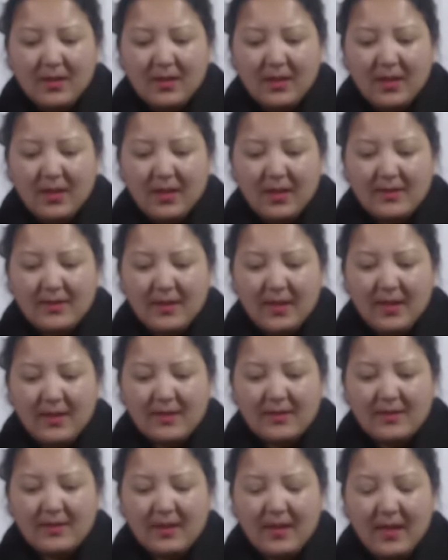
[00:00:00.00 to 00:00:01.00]
It
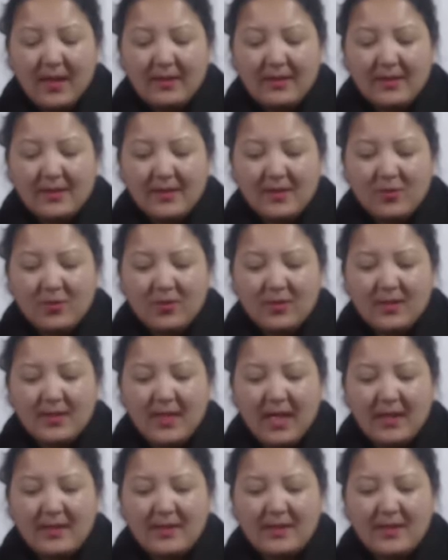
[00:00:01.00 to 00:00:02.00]
says, and this is on
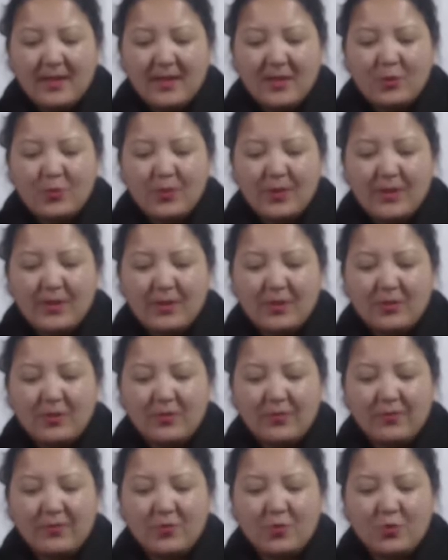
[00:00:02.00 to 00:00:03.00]
Saturday, 20th
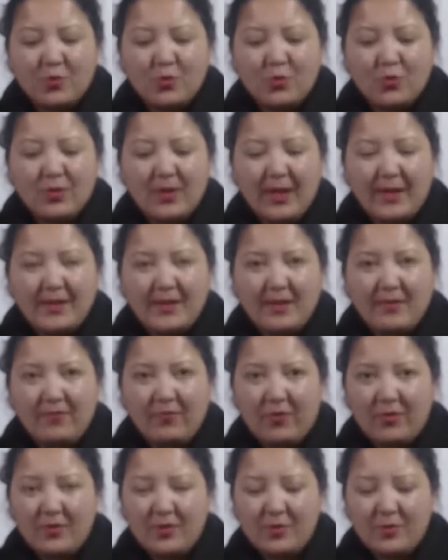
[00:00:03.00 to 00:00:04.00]
of June
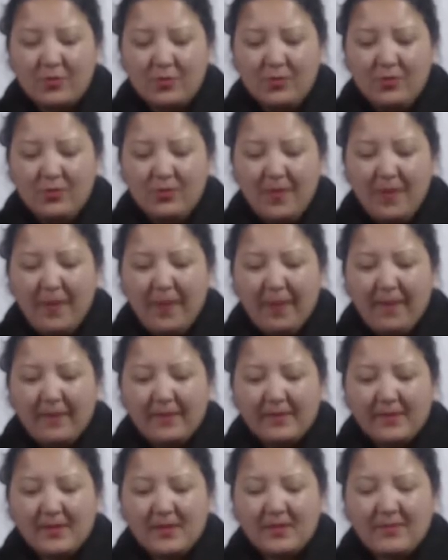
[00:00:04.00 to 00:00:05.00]
1942.
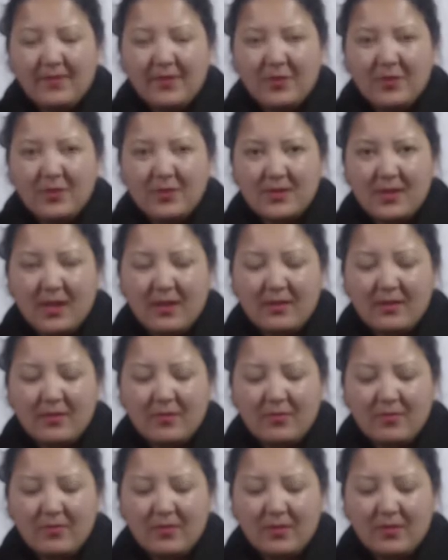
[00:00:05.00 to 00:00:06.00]
This is when she started
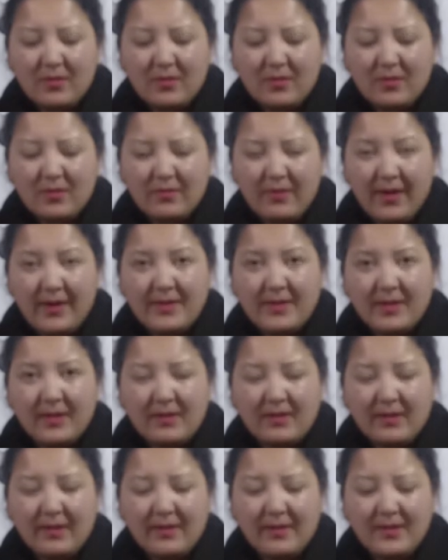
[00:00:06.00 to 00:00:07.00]
writing a
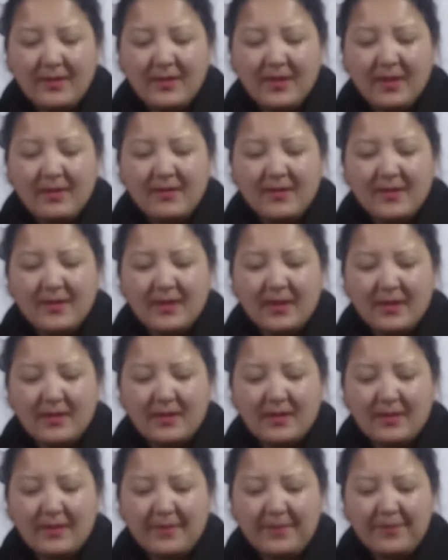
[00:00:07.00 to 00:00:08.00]
diary. Dearest
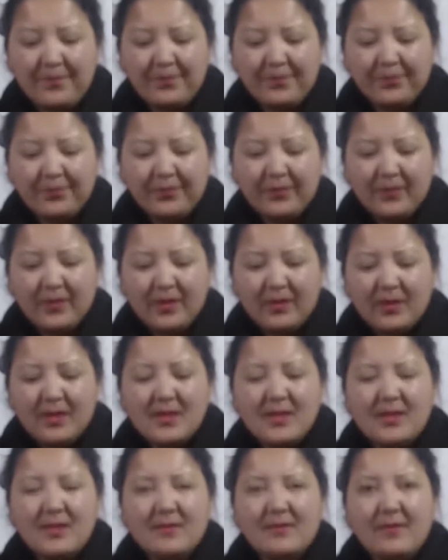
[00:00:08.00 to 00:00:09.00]
Kitty,
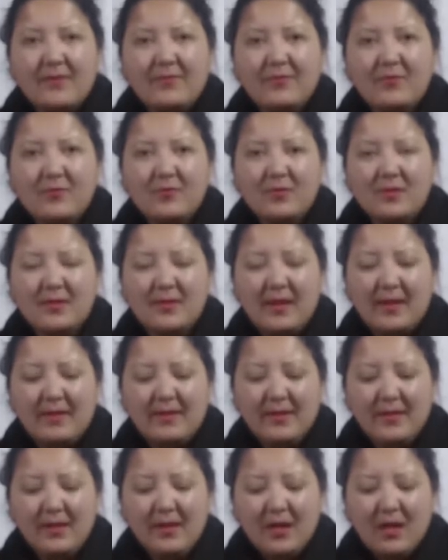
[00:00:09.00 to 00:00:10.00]
Kitty is referred to the
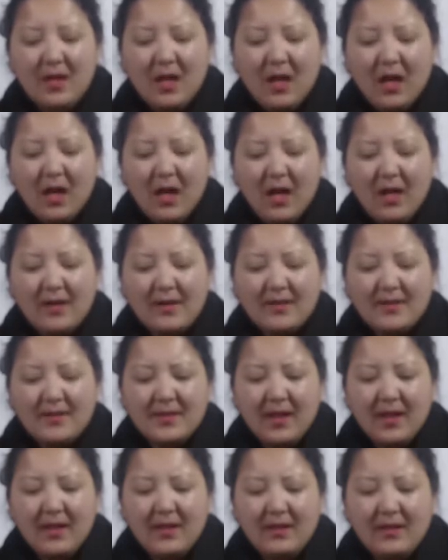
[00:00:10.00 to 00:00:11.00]
diary. Our
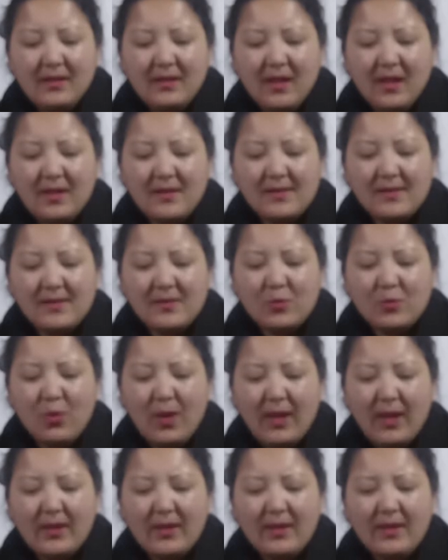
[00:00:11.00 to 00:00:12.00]
entire class is
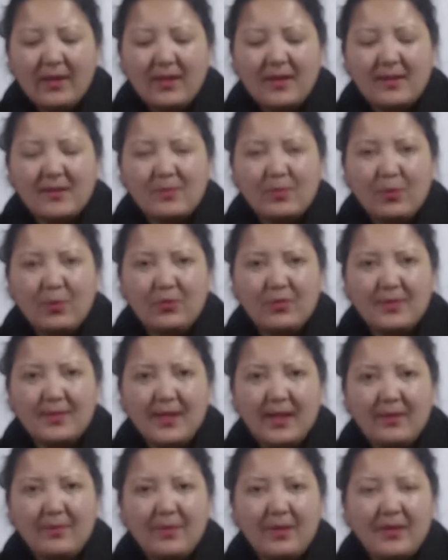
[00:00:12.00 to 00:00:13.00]
quacking in its boots.
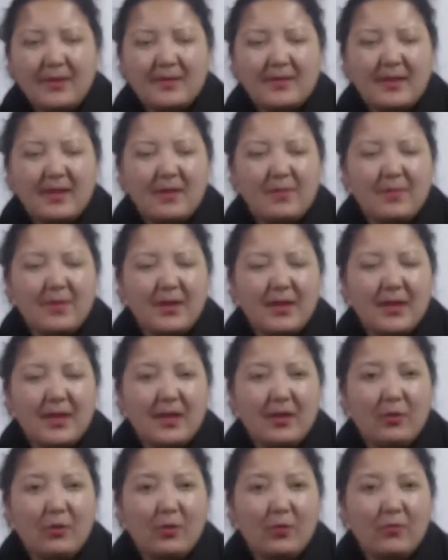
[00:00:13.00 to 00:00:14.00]
That means they are making
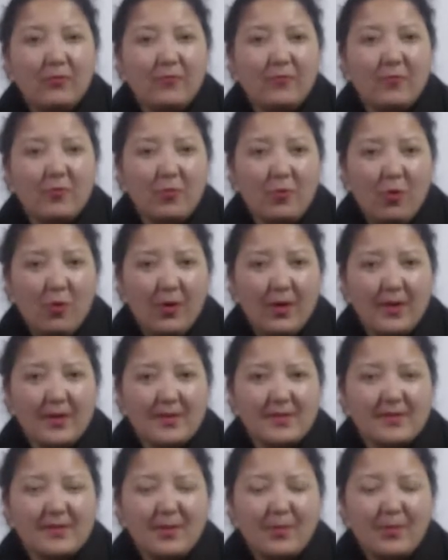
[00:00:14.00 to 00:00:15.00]
a lot of
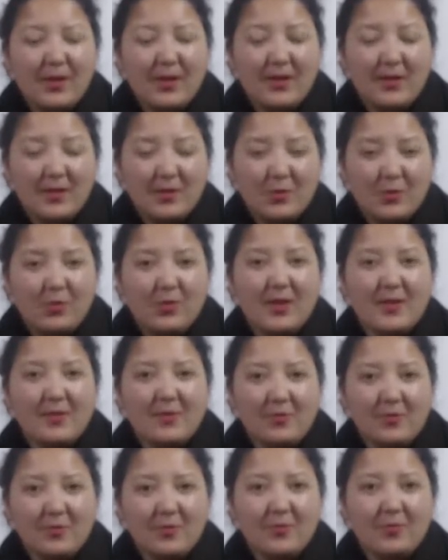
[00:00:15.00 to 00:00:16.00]
noise, something that you guys
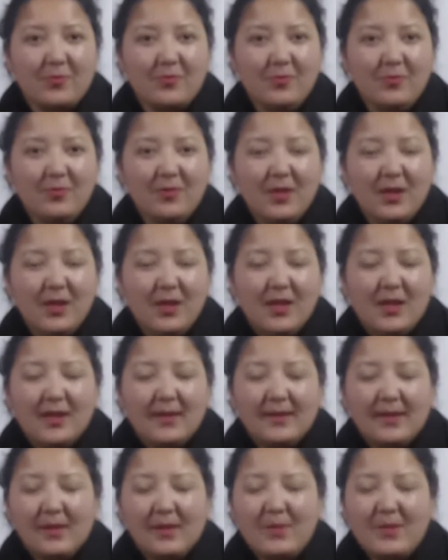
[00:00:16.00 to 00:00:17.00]
also do.
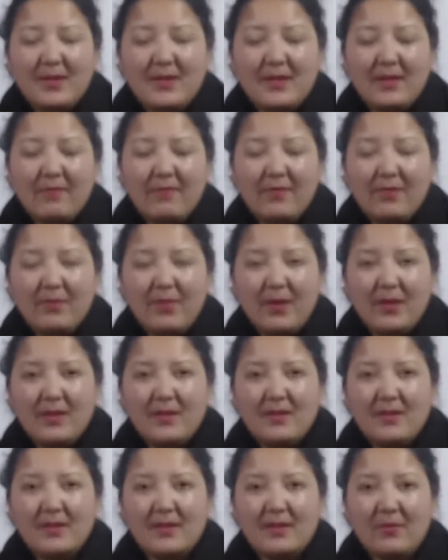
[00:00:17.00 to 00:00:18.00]
That means everybody
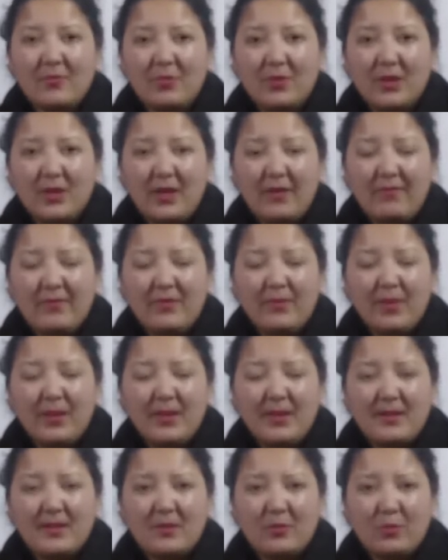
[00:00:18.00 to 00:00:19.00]

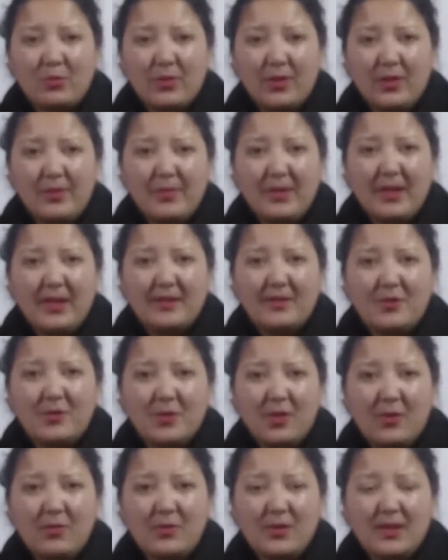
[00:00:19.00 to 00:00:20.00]
is screaming and
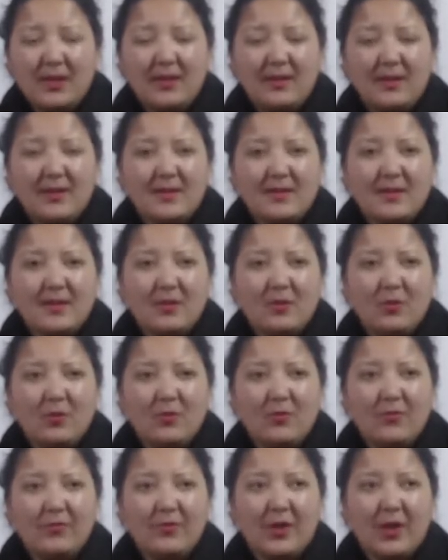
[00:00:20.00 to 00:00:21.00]
shouting, and there's a lot
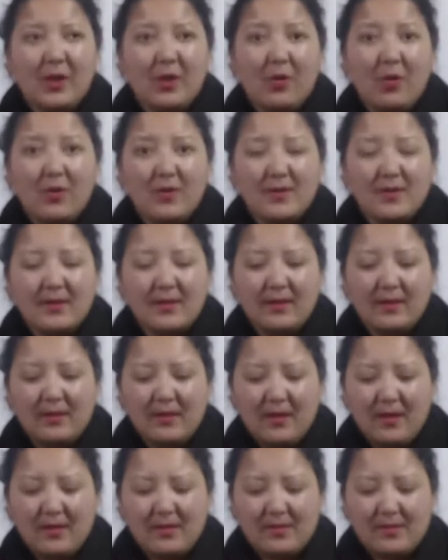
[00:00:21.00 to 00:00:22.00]
of chaos in the
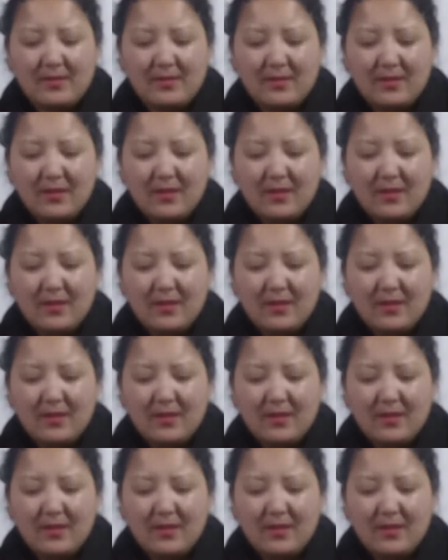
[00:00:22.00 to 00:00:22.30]
class.